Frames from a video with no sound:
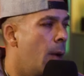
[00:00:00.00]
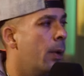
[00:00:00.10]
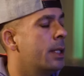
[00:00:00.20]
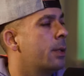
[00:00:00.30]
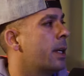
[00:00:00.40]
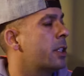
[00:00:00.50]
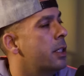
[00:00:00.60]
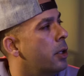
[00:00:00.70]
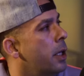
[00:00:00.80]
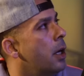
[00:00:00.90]
I wanted to ask you.
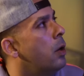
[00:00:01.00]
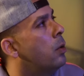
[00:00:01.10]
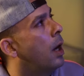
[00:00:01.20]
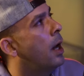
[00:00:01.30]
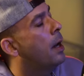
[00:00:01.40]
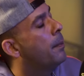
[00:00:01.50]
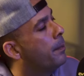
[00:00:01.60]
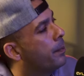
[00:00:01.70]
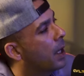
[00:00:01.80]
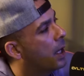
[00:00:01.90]
So, you know,
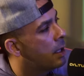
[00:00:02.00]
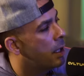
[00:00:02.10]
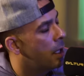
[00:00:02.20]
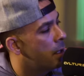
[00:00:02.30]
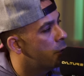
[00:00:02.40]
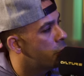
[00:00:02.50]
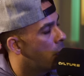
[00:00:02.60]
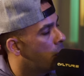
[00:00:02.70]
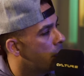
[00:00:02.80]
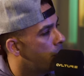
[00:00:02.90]
in the
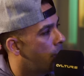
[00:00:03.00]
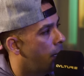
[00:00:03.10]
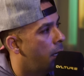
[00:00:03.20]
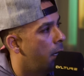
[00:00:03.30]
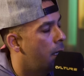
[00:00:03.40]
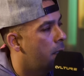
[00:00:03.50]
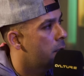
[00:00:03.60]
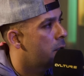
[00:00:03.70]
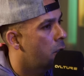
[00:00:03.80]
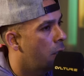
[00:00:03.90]
show, you were
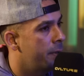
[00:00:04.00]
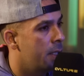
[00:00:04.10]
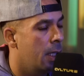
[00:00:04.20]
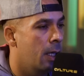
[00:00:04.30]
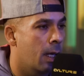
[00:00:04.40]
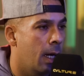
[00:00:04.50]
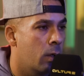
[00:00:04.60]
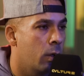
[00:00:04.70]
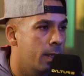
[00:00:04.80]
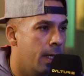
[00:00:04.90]
sort of seeing a guy
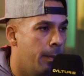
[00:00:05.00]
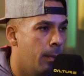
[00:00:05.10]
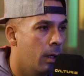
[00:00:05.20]
called Tim.